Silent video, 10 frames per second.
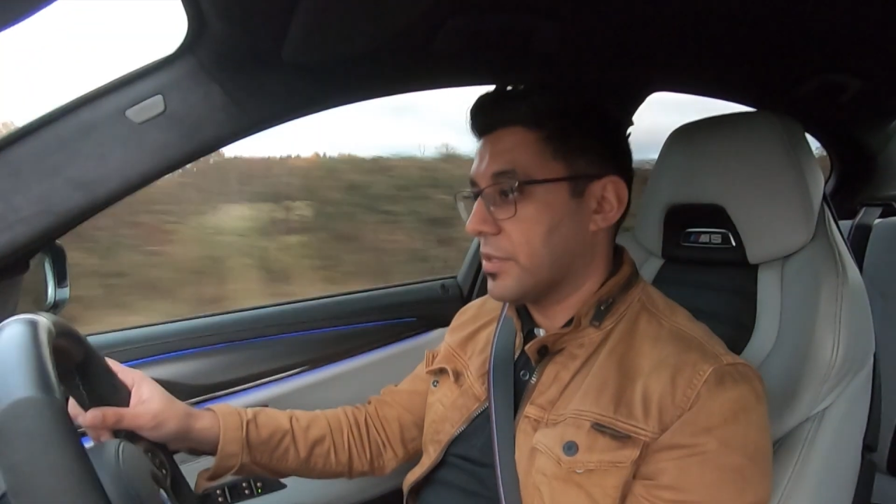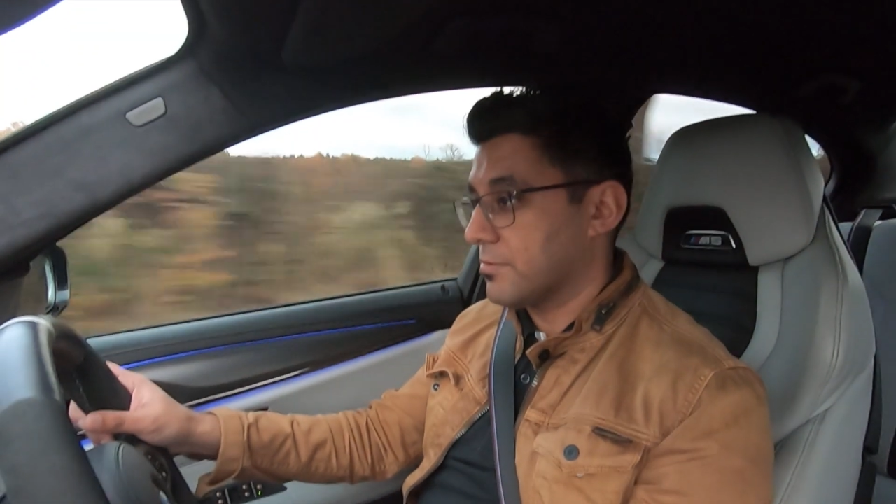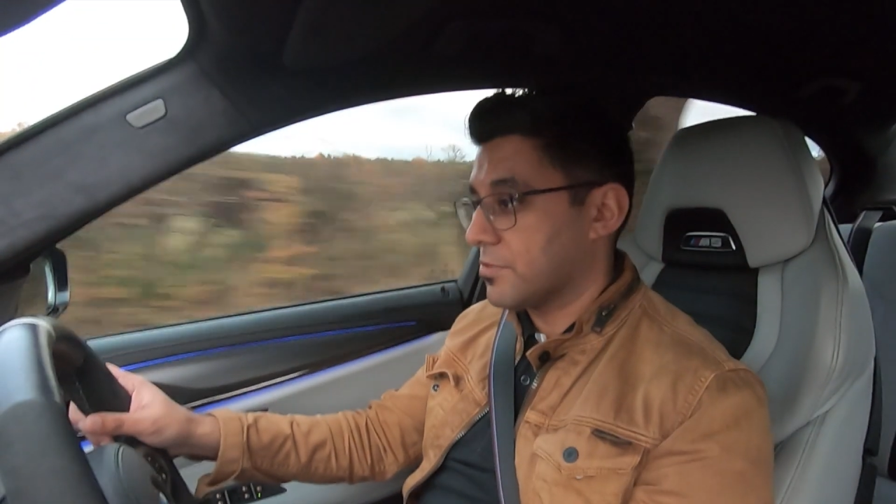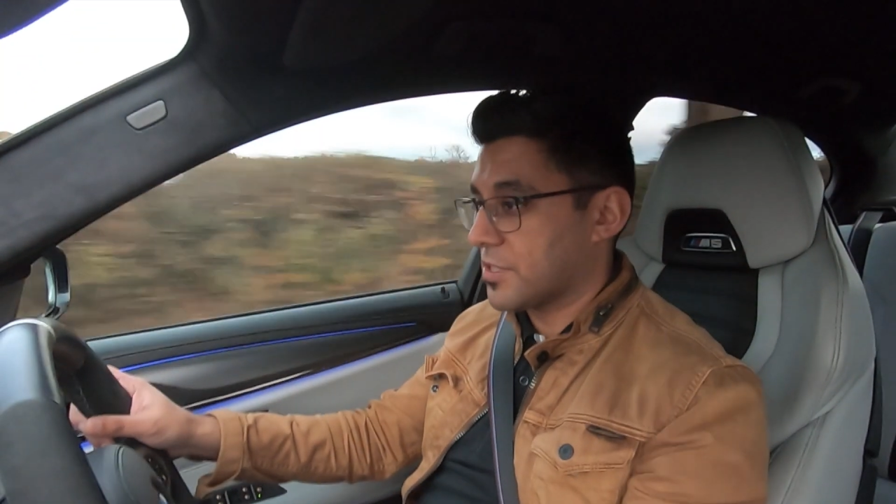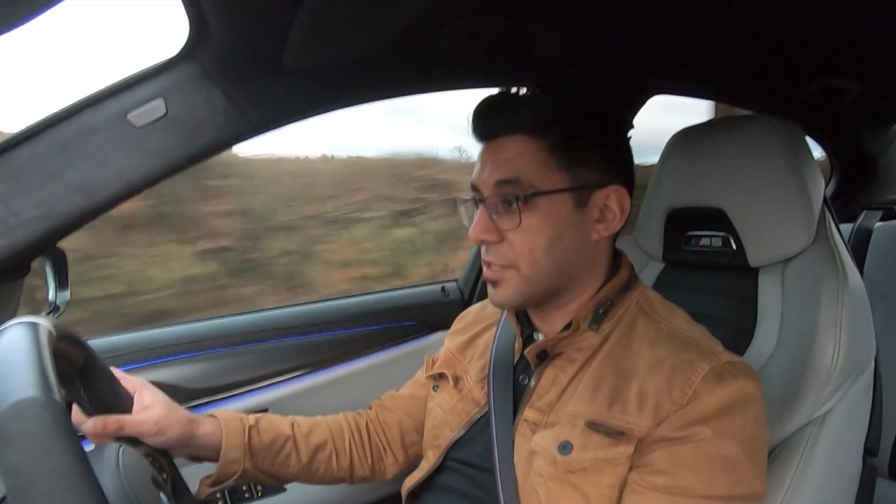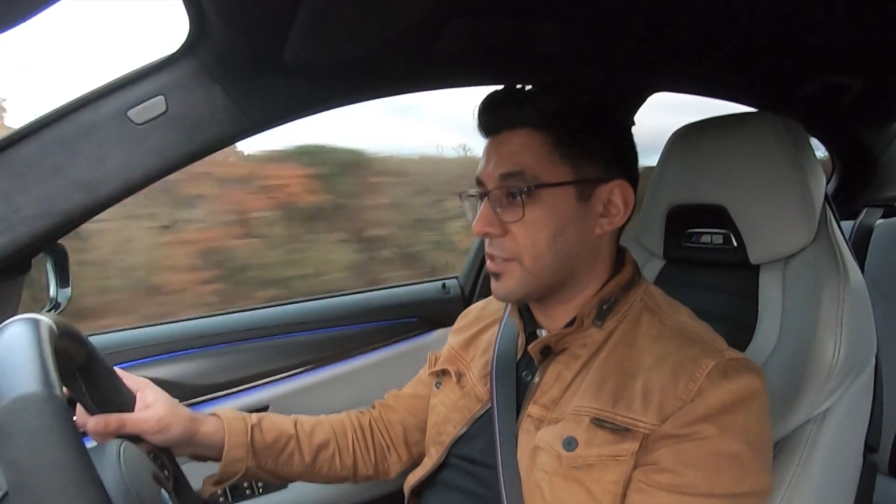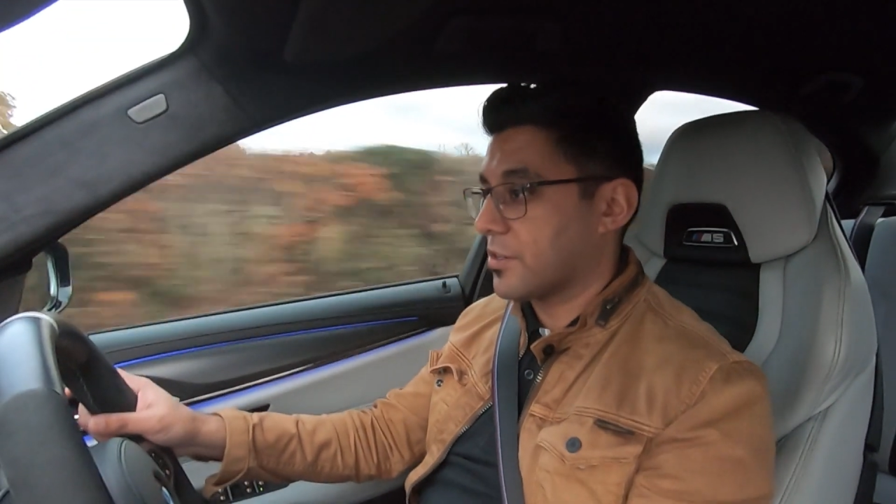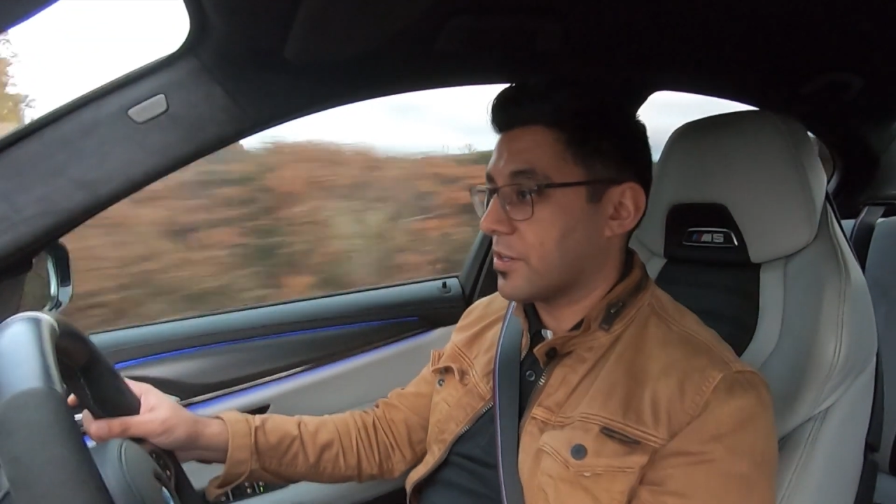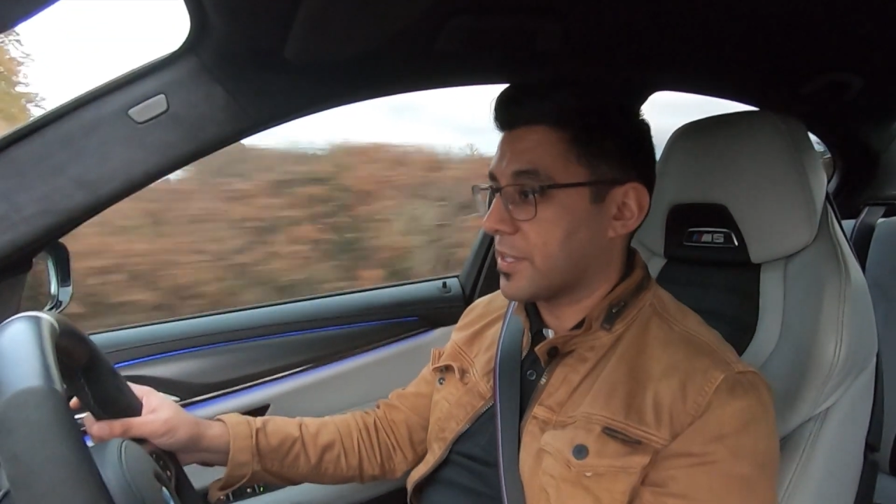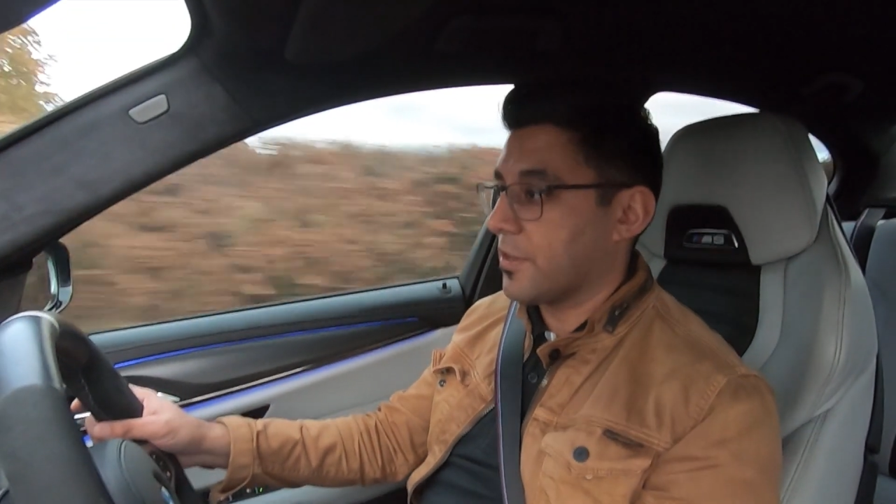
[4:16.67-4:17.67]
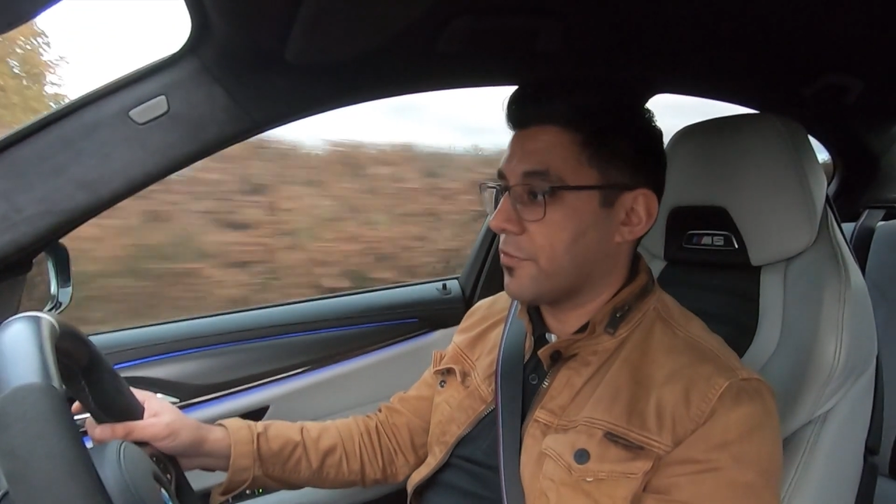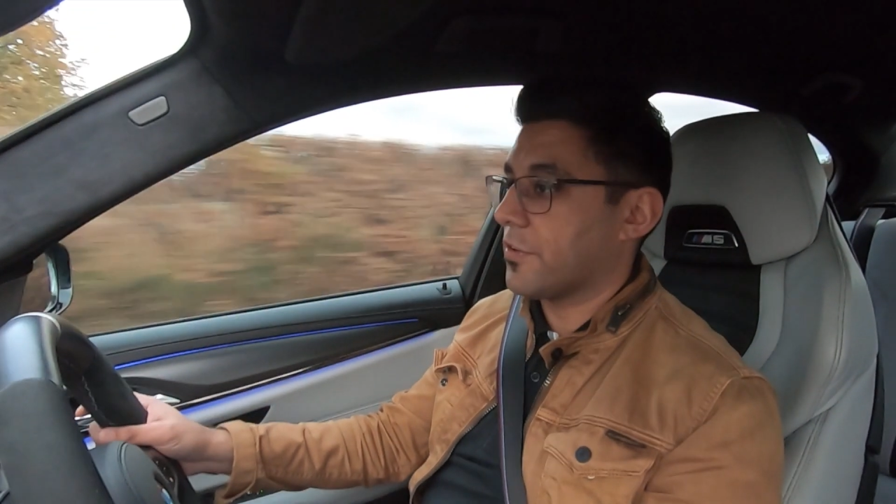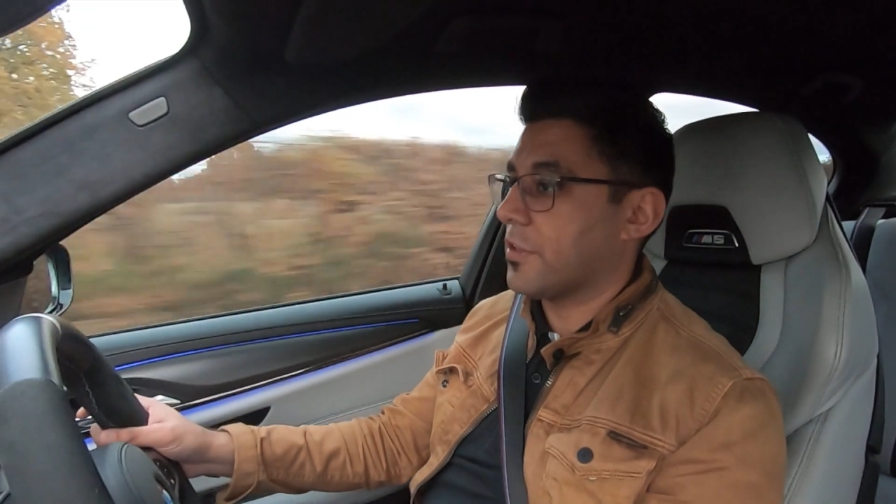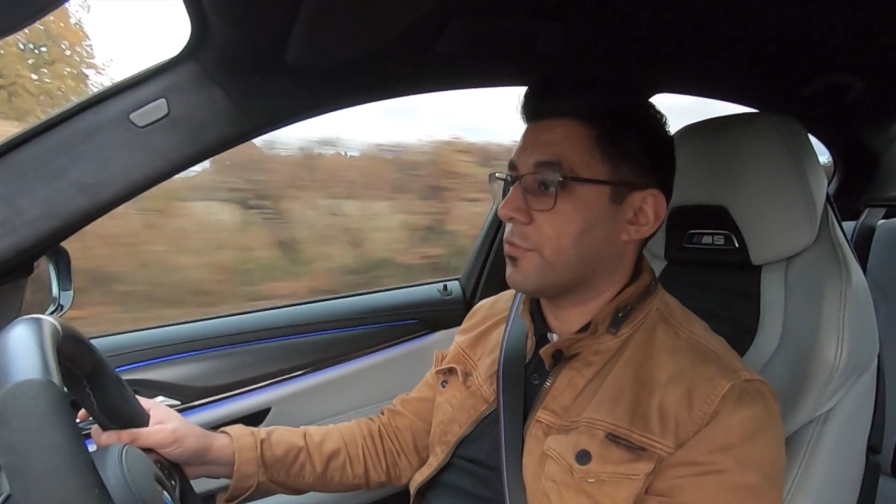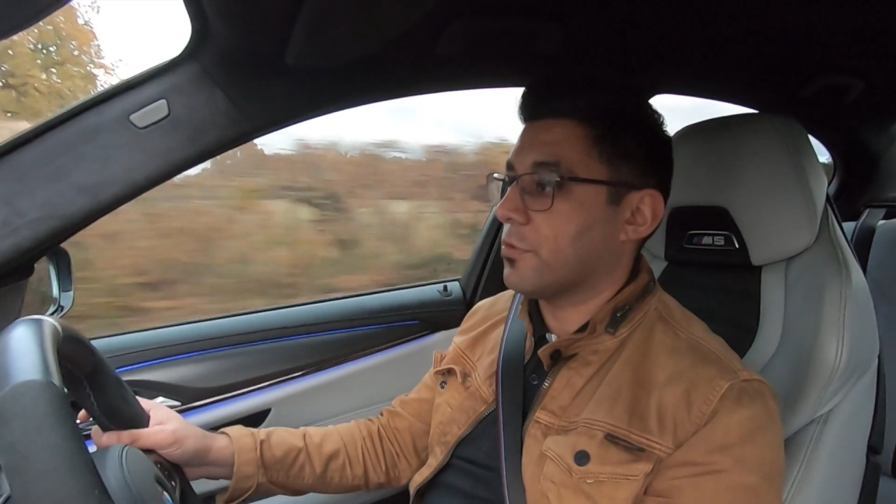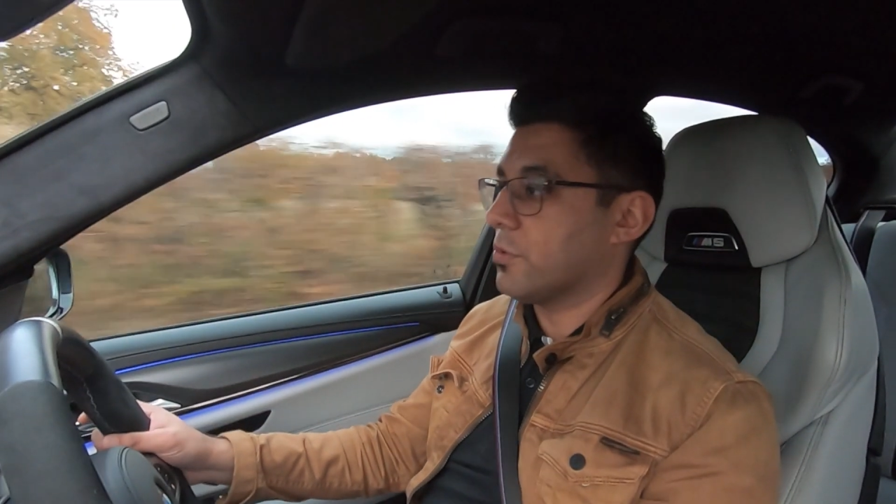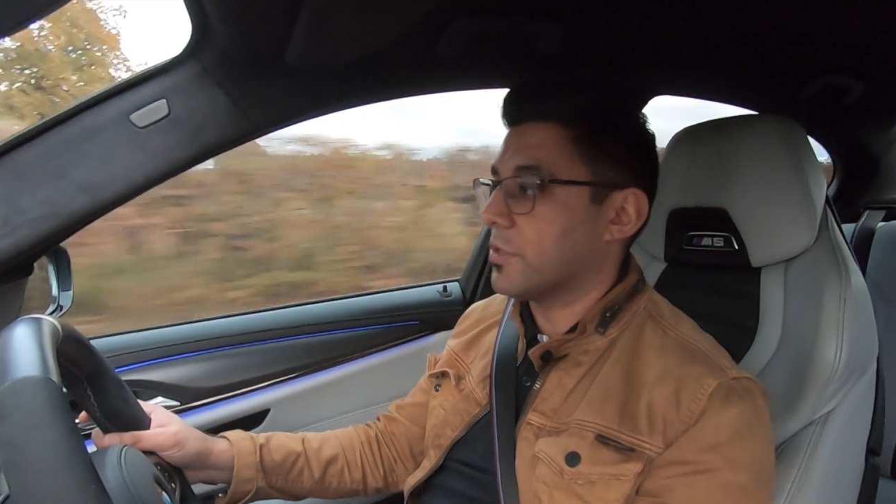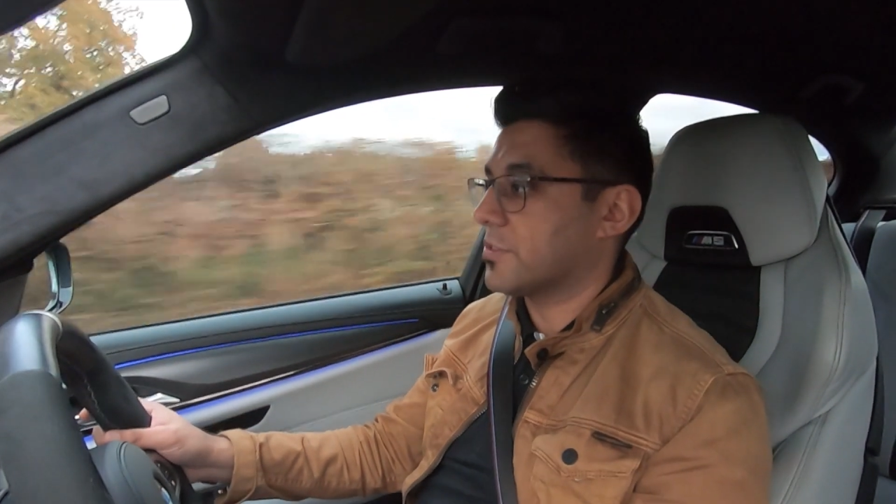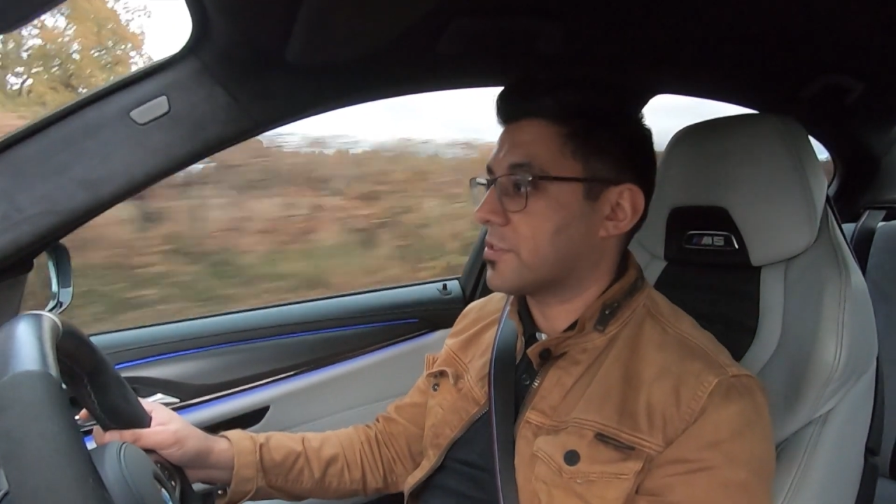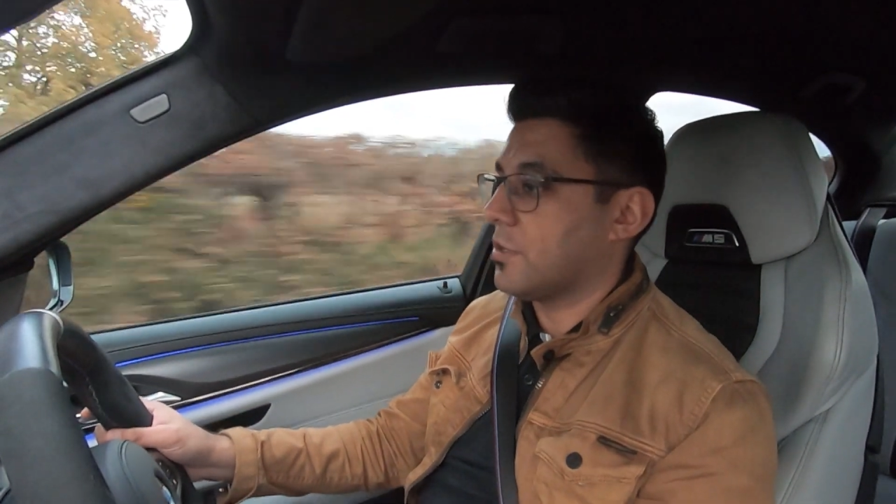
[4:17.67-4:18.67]
and I'm just gonna kind of get a feel for
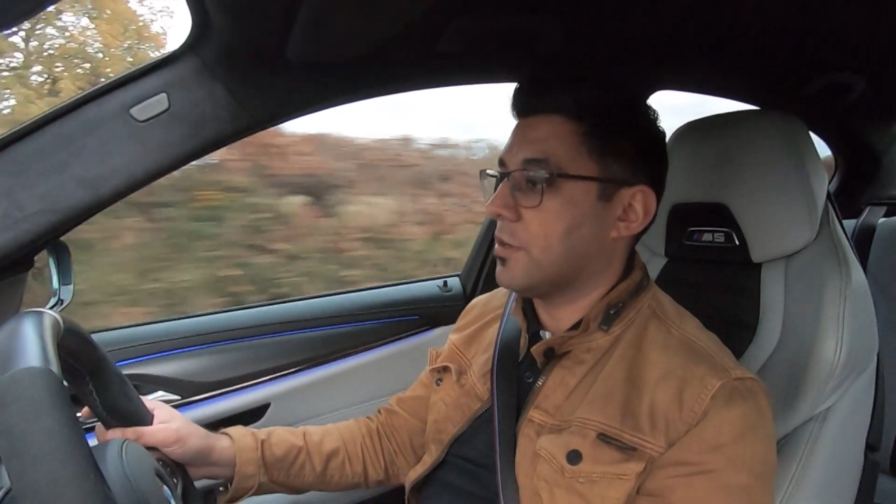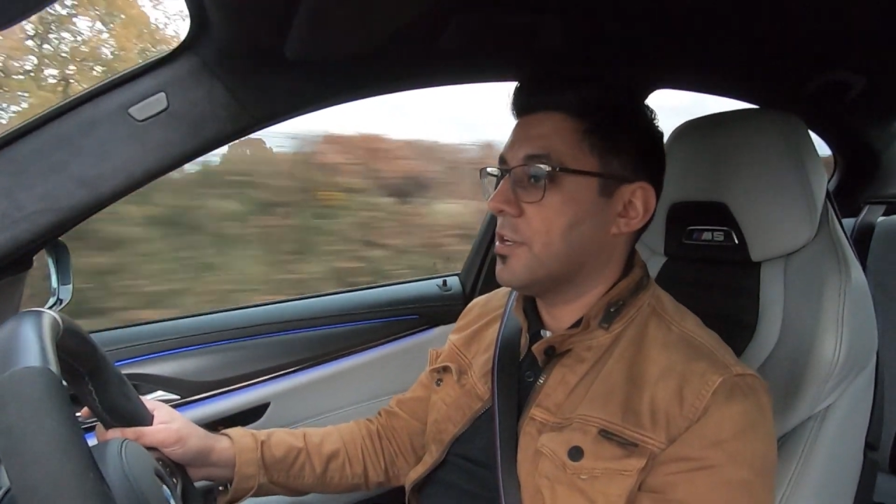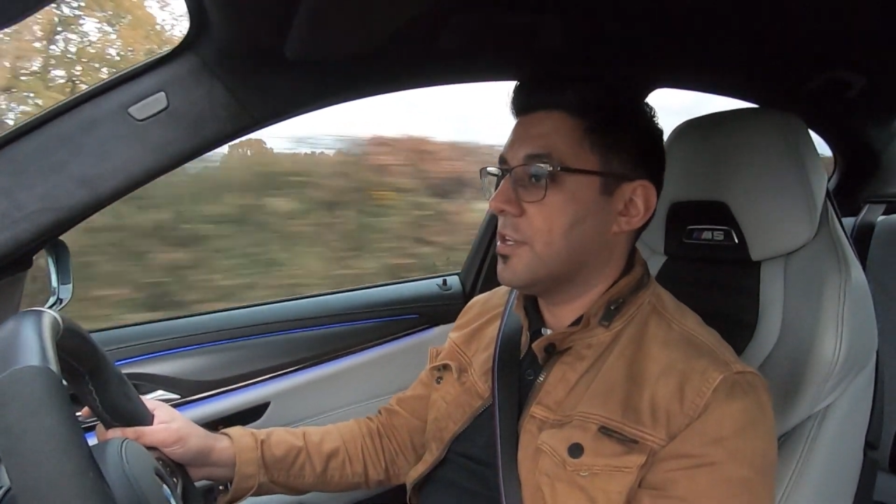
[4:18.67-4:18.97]
what this car